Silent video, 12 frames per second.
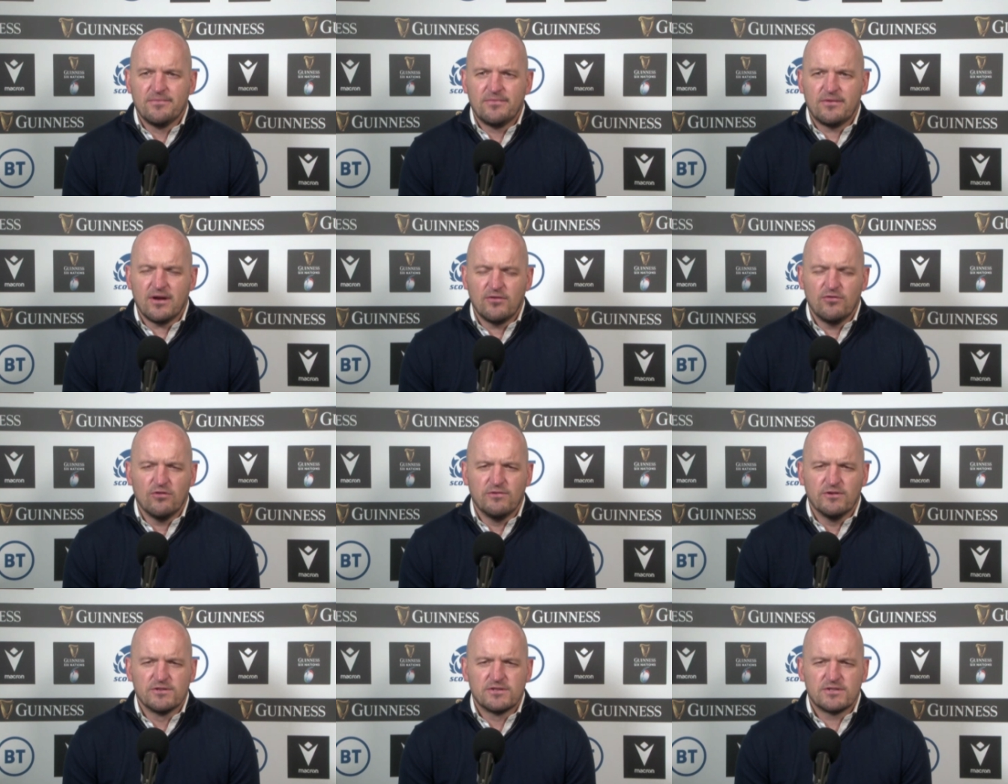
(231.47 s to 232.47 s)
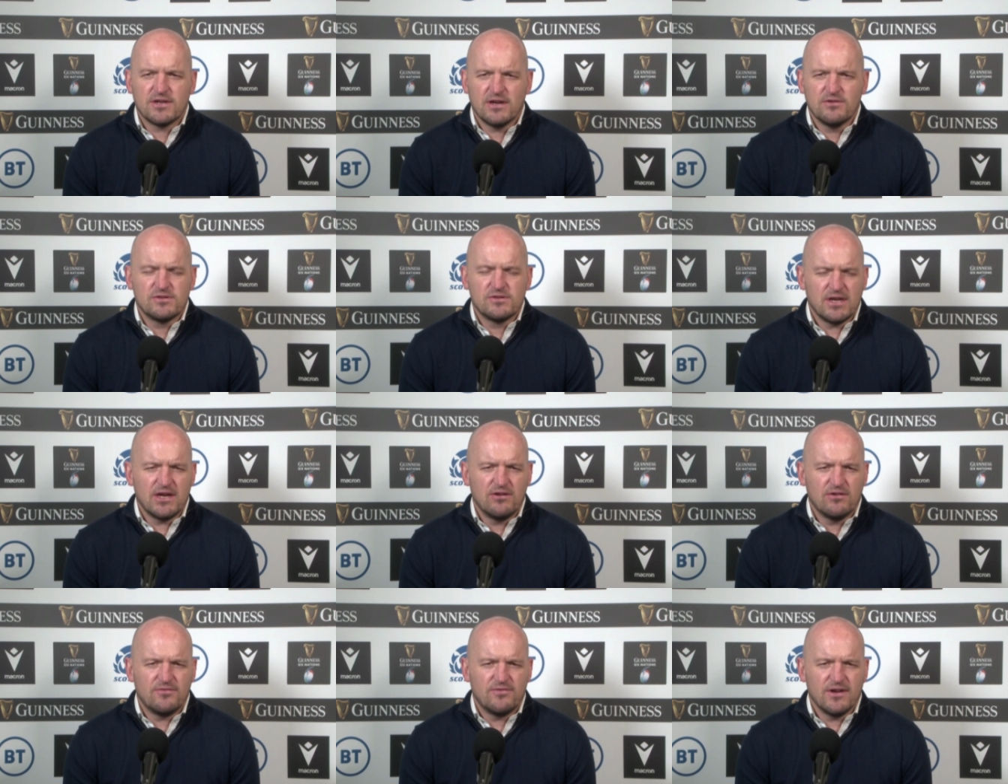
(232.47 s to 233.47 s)
turnovers outside
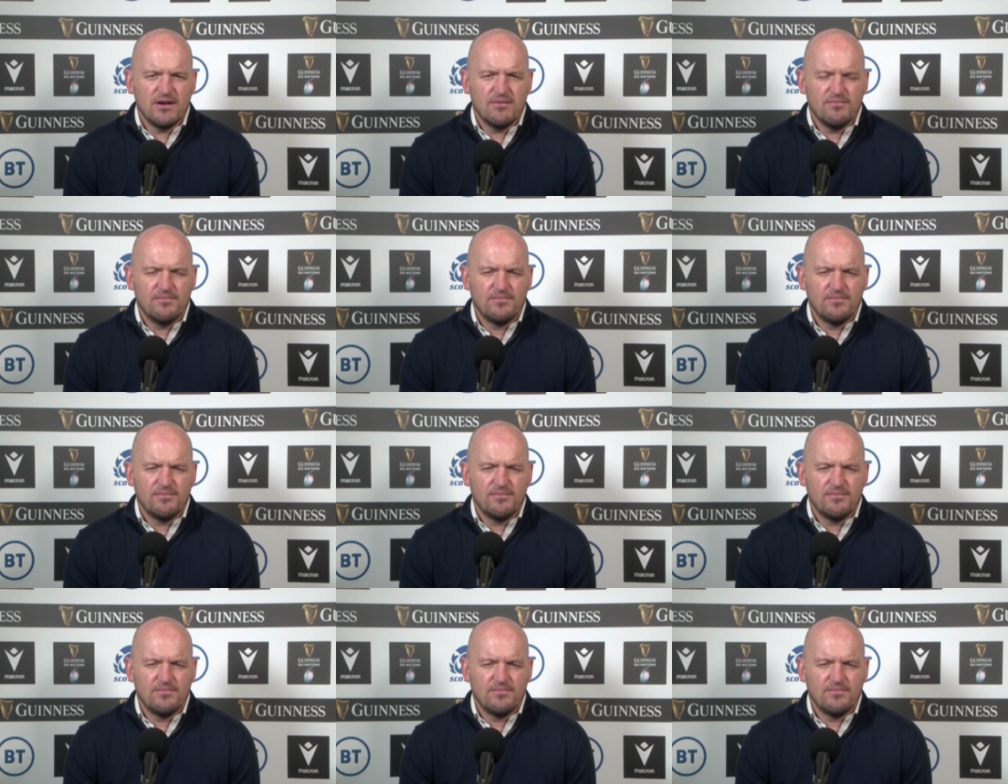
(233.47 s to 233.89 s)
of um,